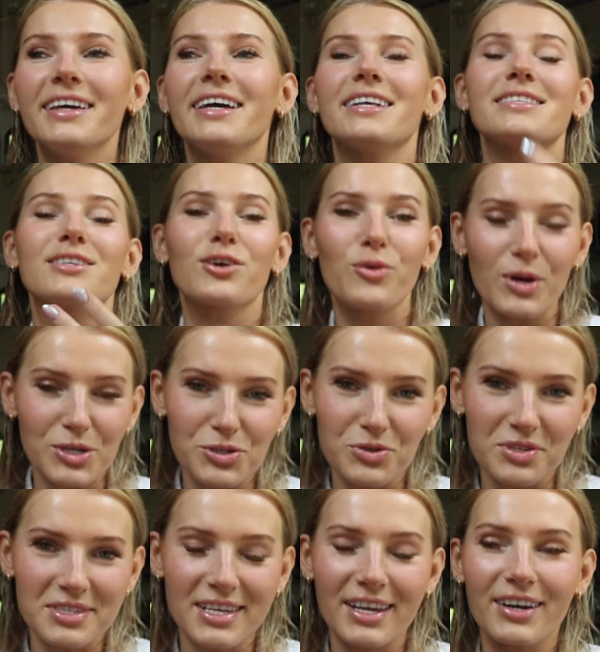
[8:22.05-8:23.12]
It's an
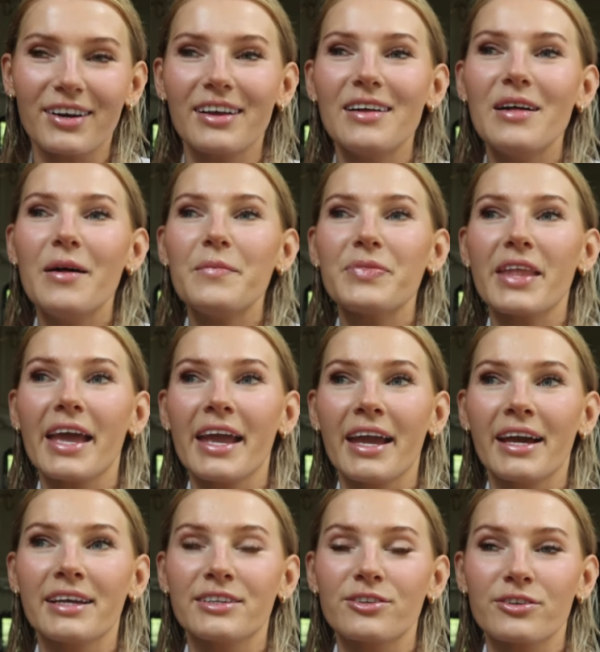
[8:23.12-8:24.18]
equestrian center.
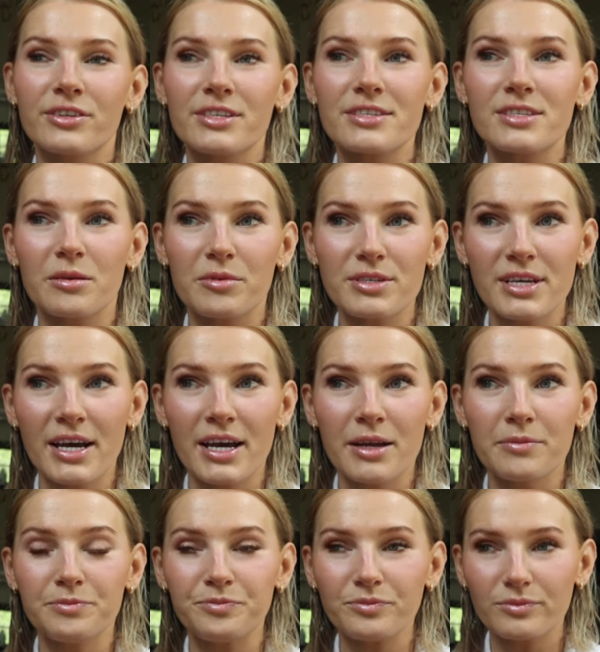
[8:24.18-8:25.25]
And during the
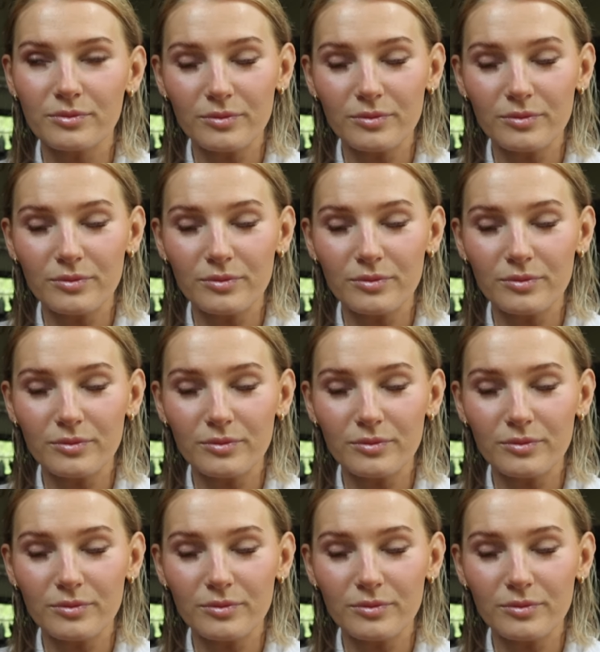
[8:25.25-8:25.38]
summertime,